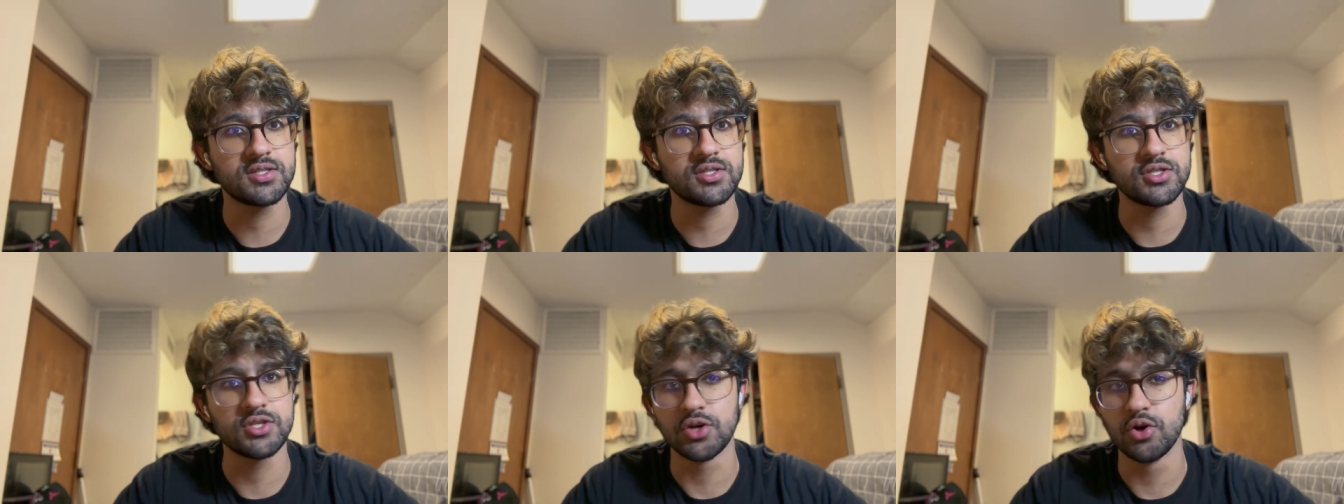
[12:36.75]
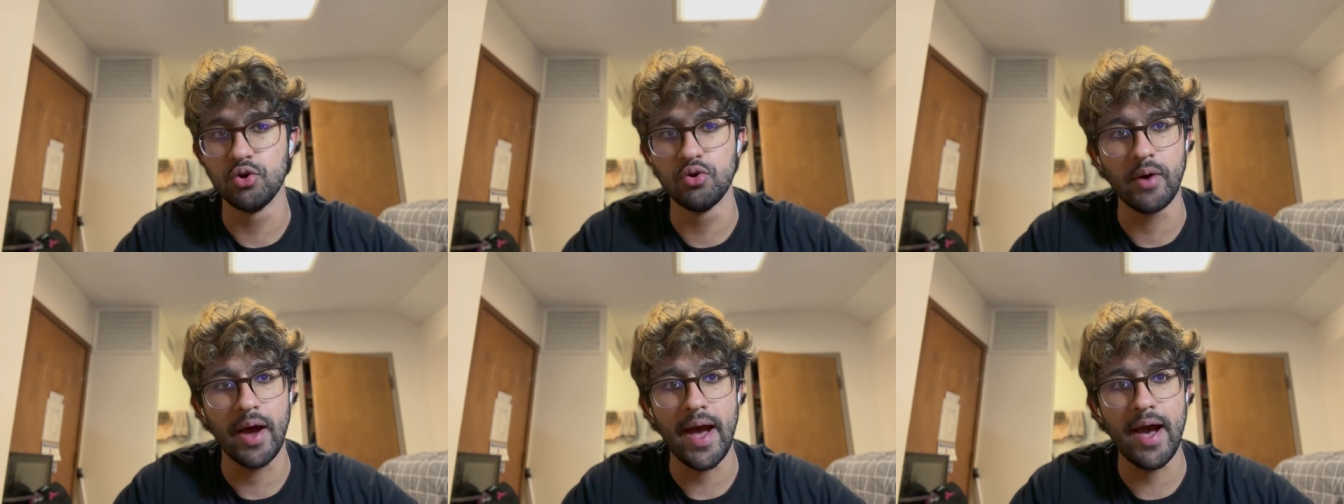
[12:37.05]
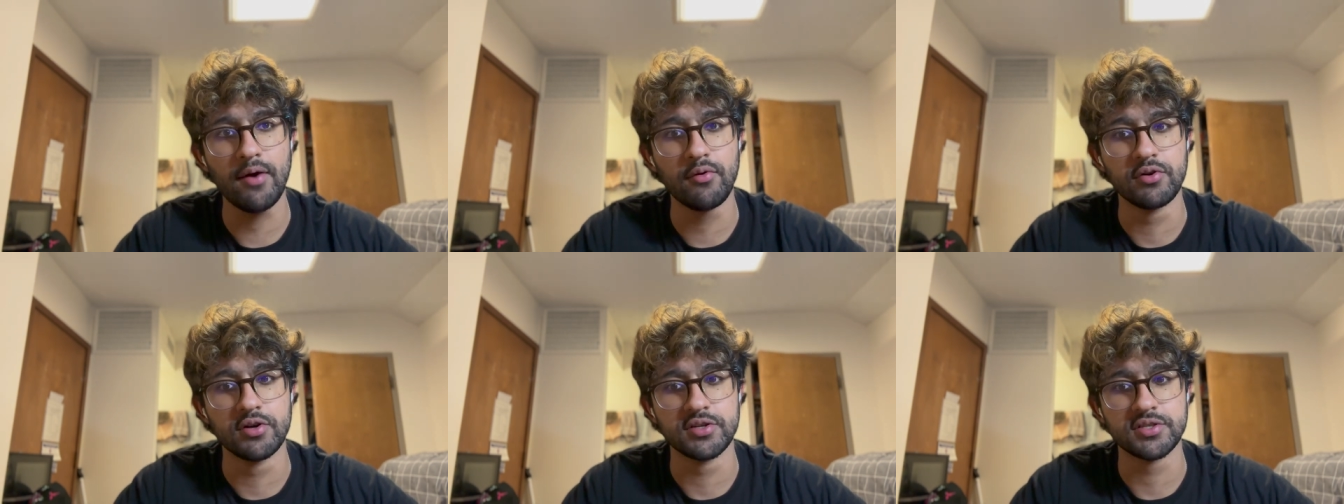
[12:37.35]
2
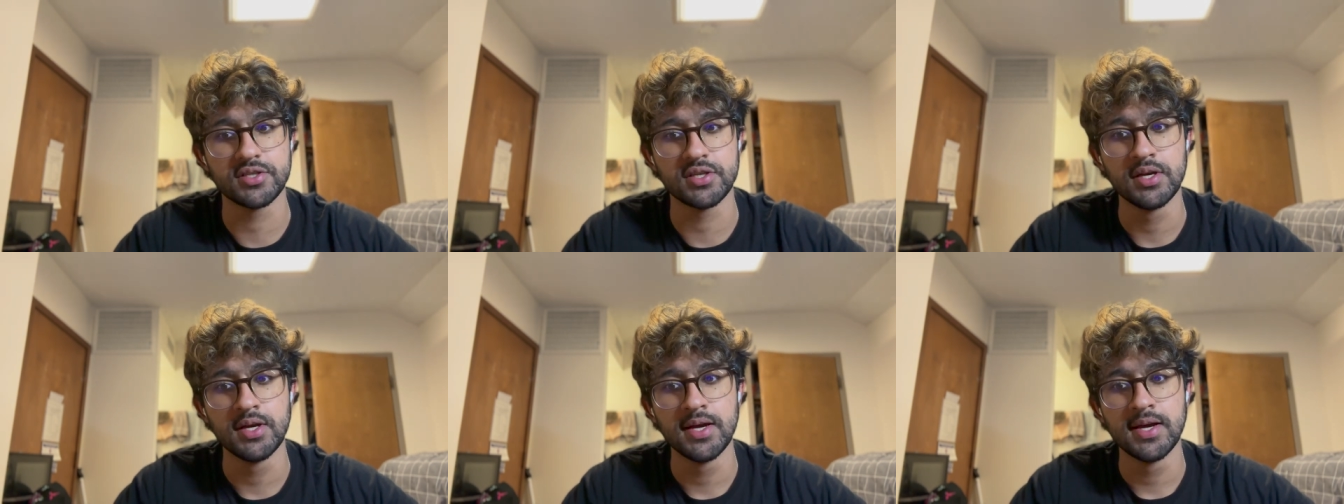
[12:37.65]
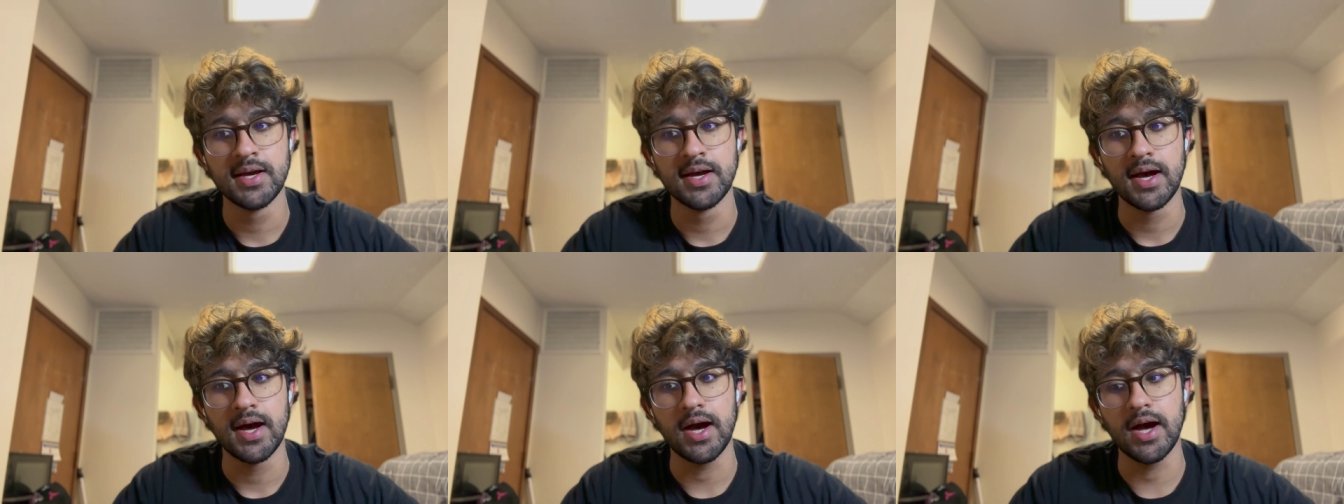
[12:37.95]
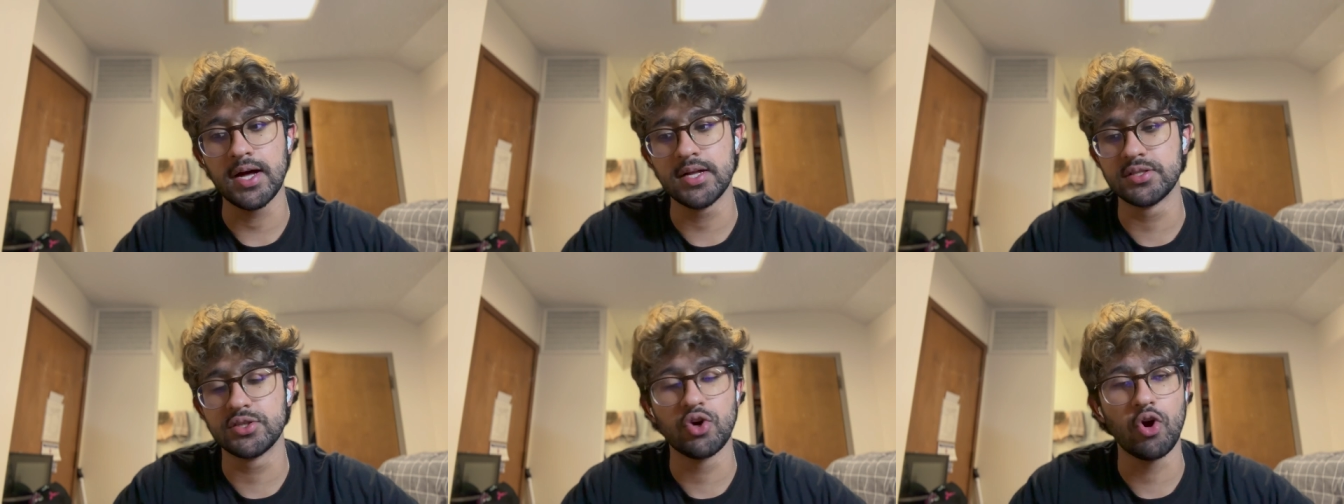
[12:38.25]
hours
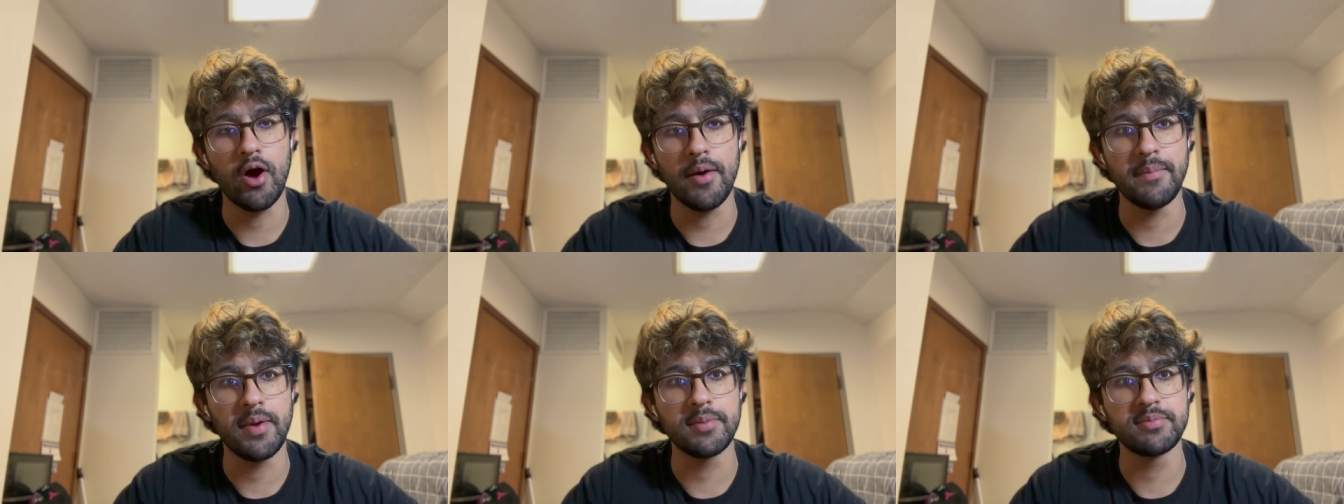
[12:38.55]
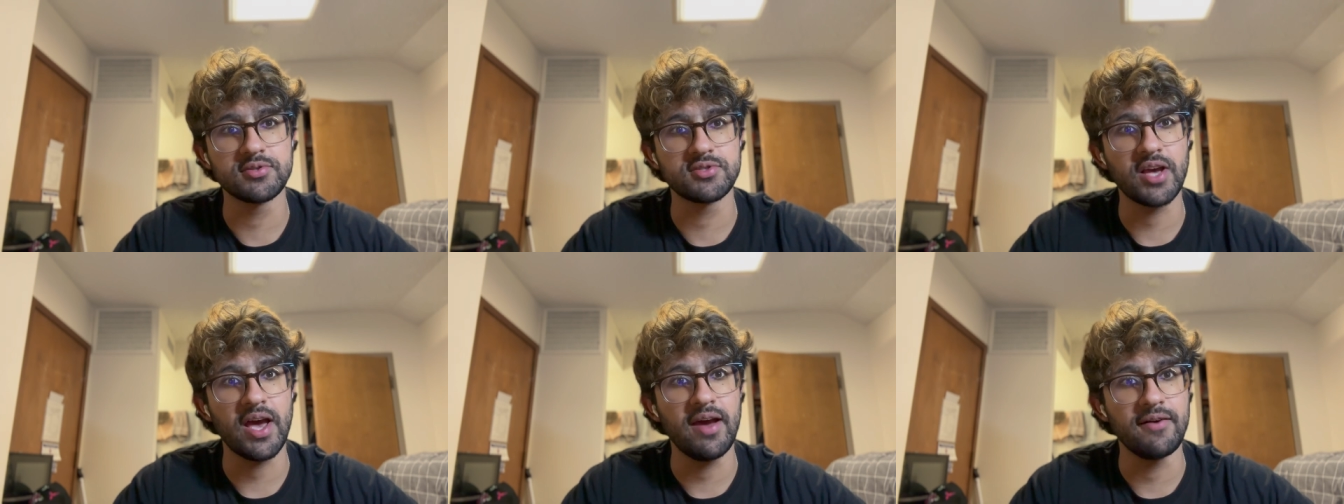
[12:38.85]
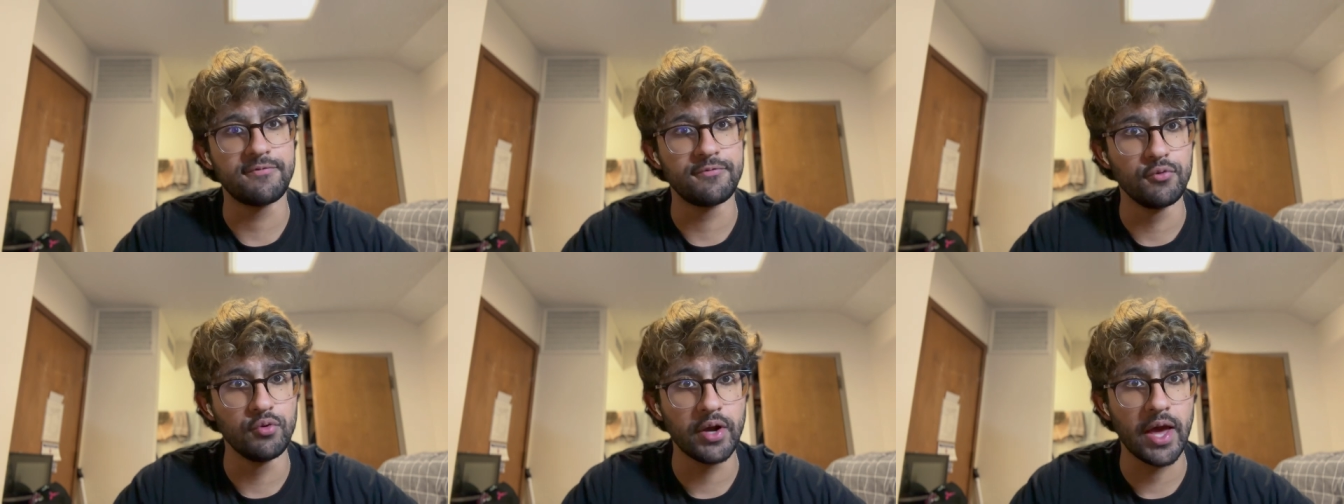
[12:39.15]
until I'm able to
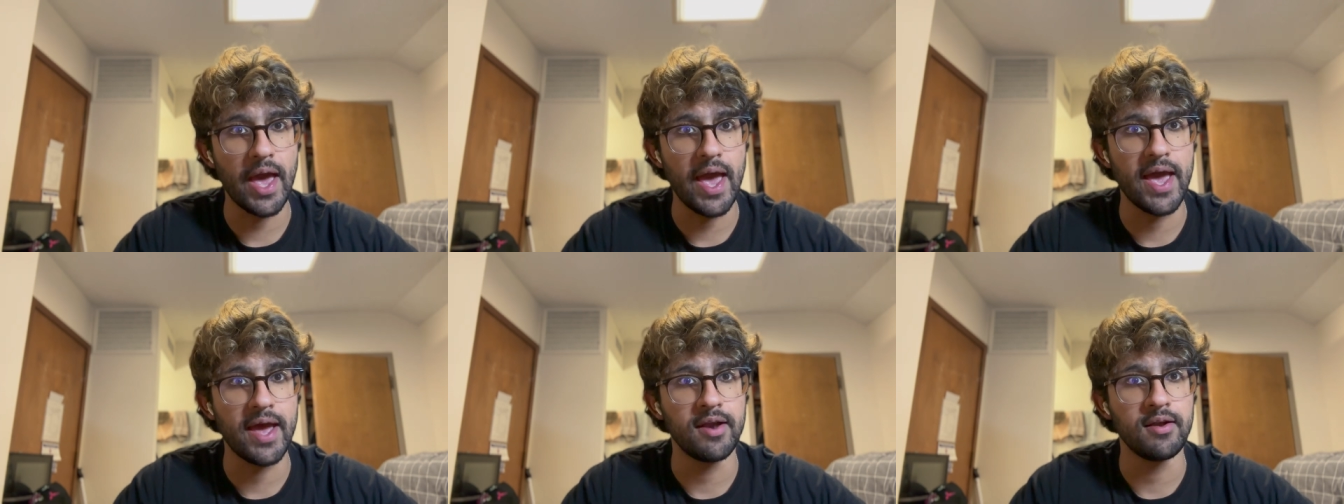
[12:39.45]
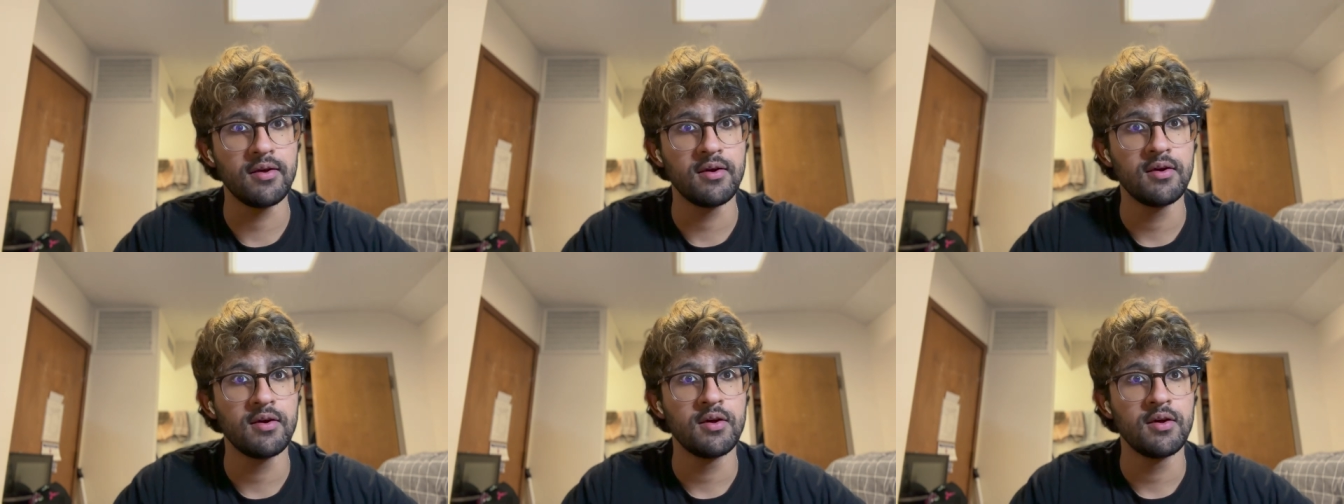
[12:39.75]
have food at end.